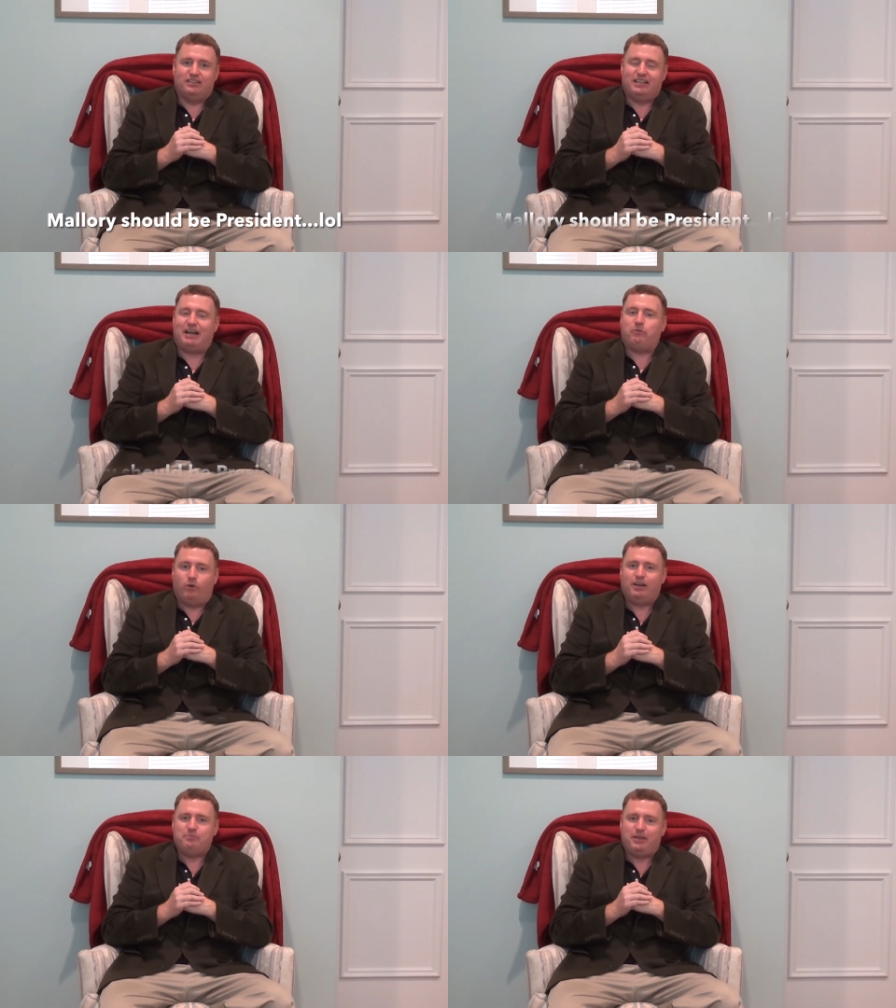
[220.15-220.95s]
Not
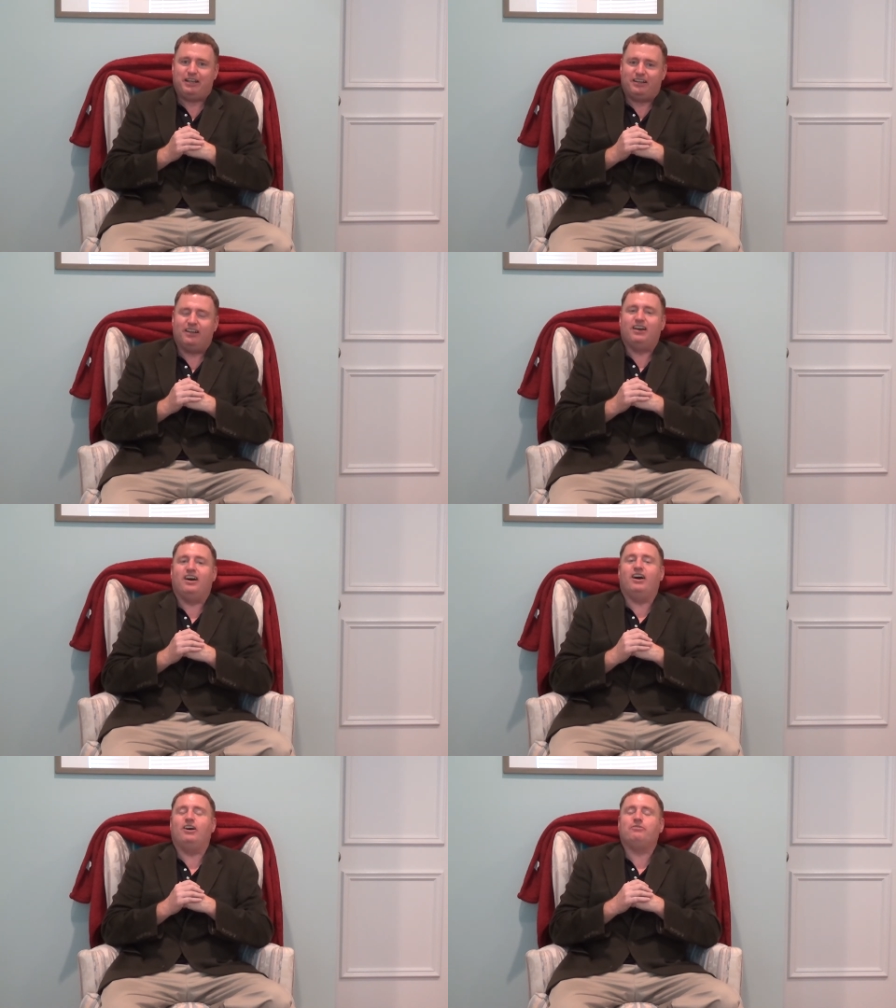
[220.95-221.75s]
one bit
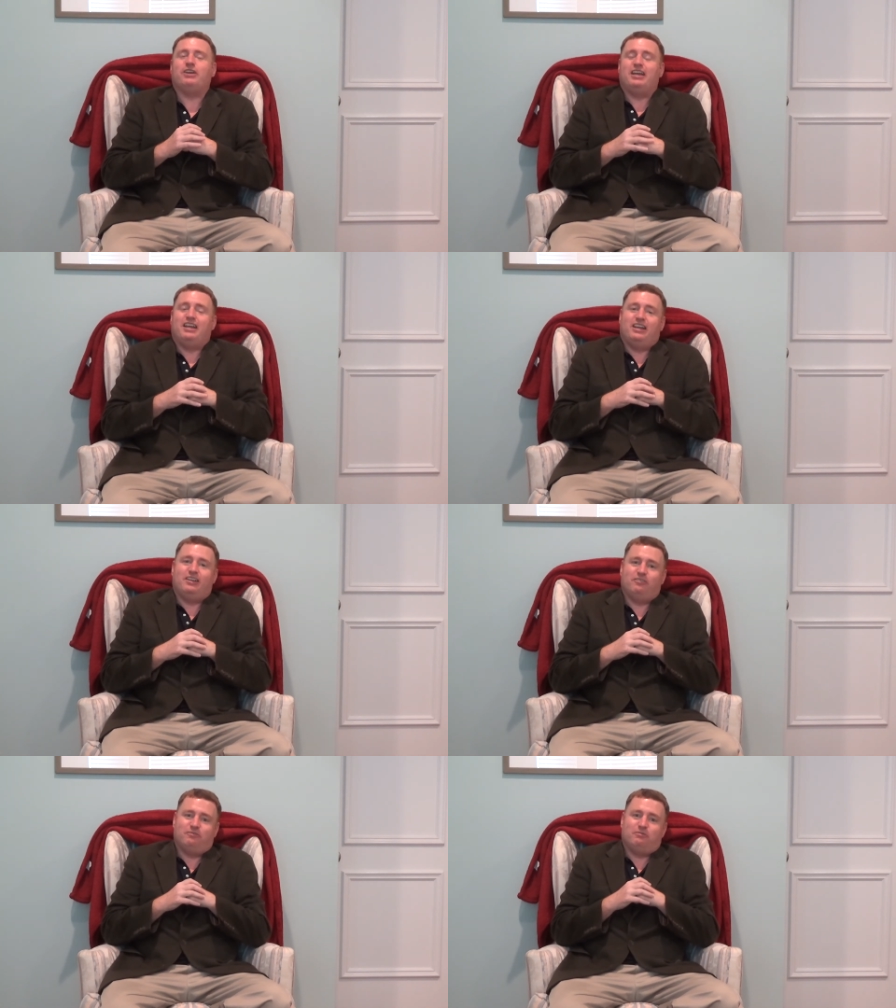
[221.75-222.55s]
of
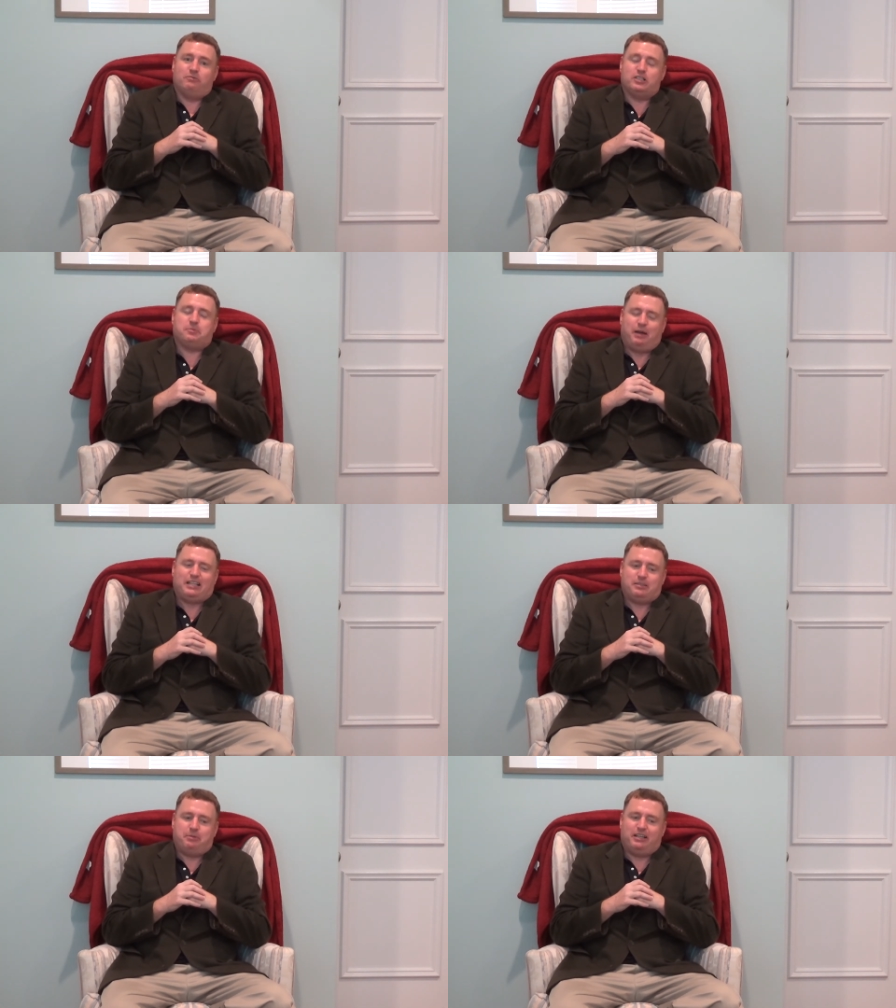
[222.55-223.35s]

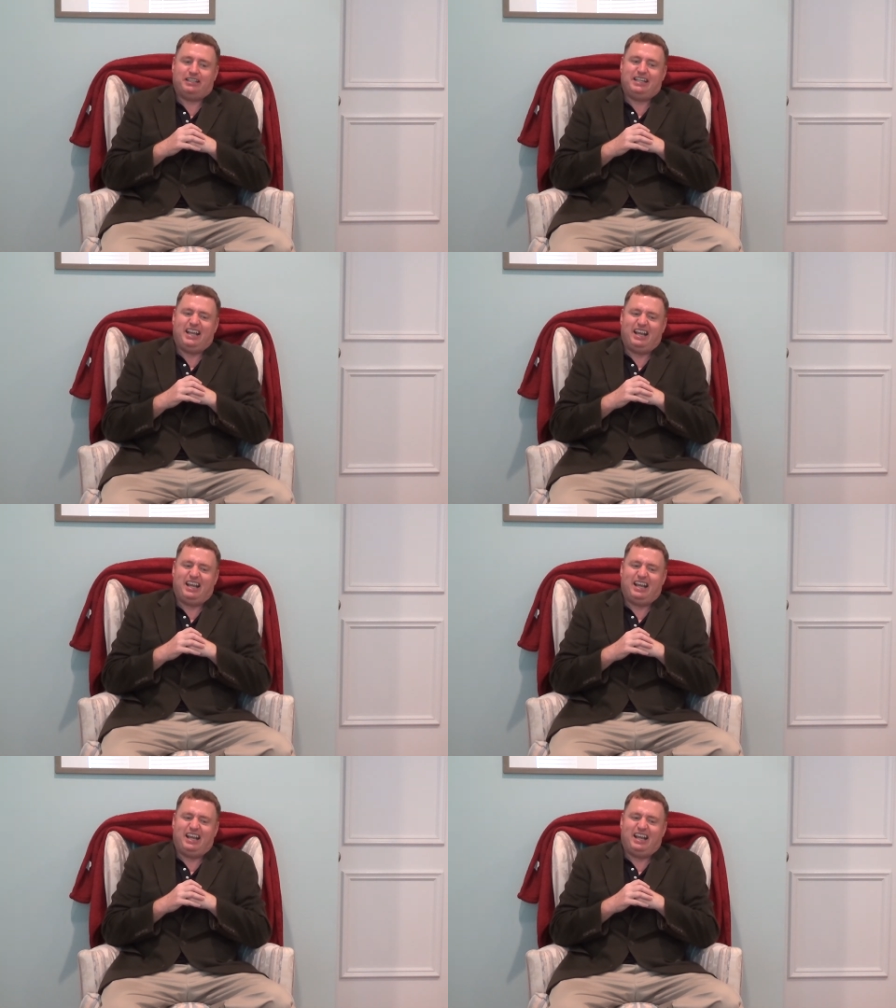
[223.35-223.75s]
responsibility